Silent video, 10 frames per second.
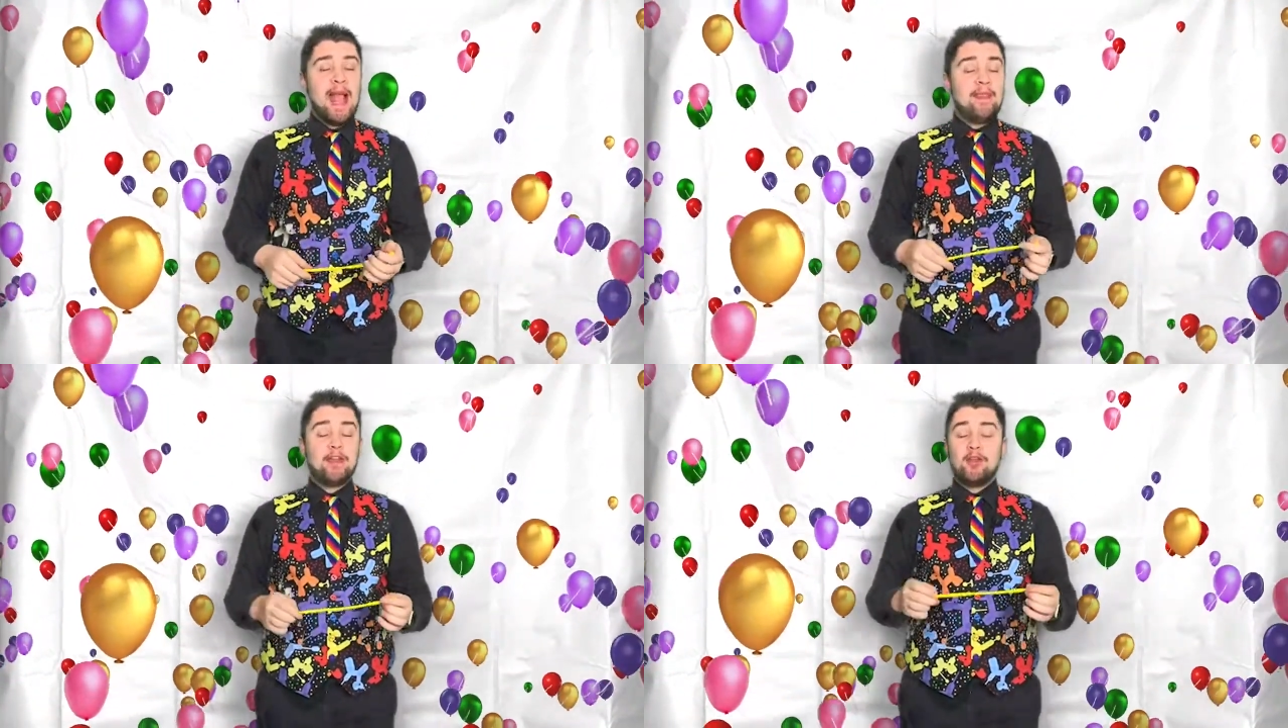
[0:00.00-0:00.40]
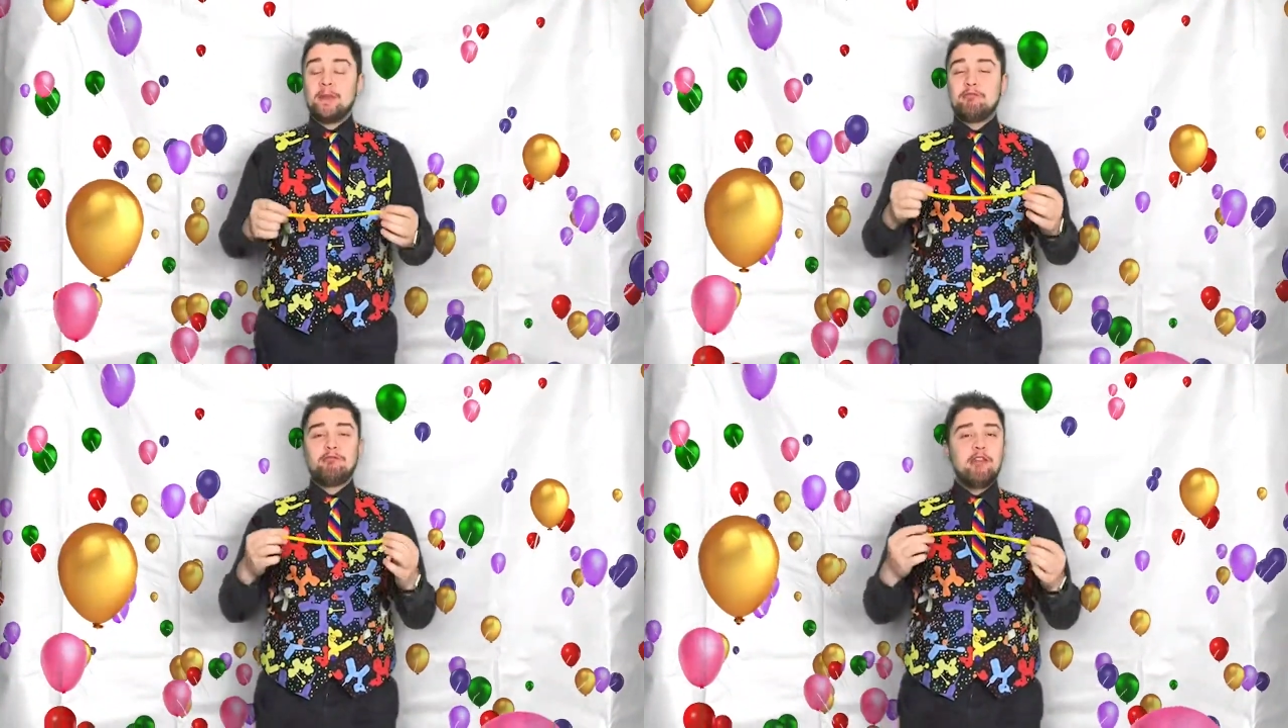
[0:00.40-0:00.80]
and they're going
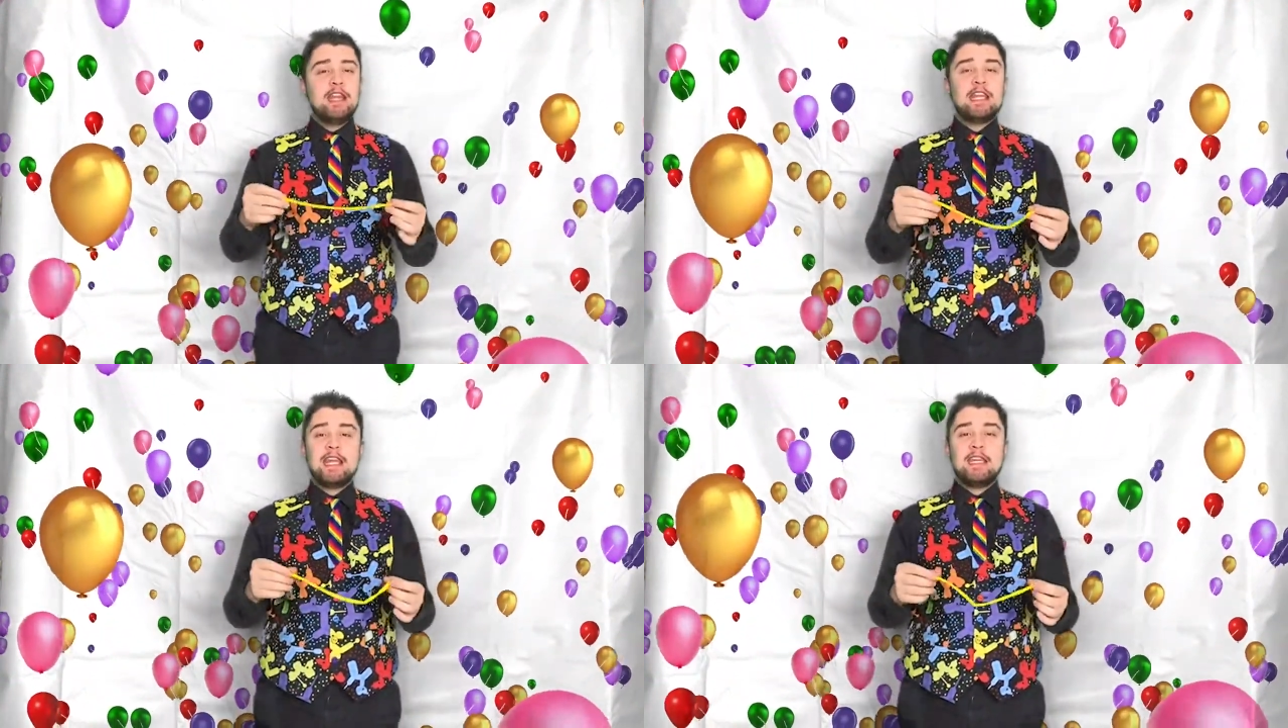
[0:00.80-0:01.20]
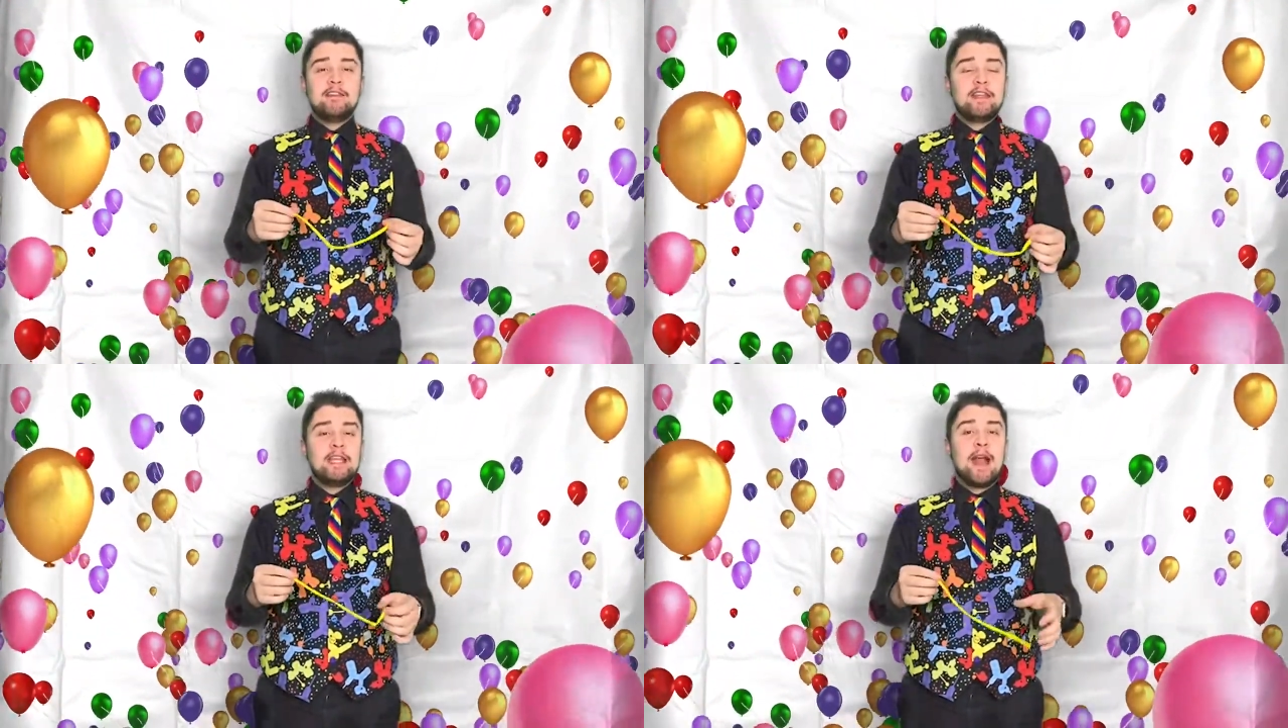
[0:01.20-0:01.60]
to be really
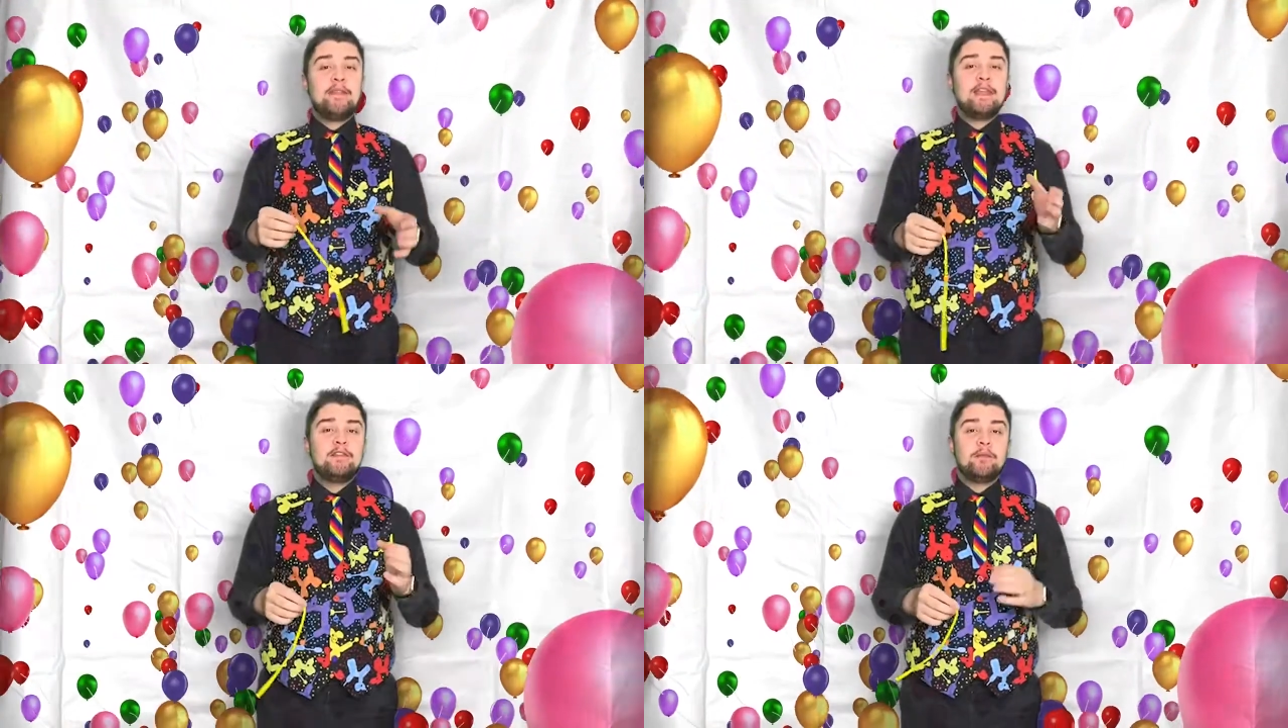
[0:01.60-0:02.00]
easy, and these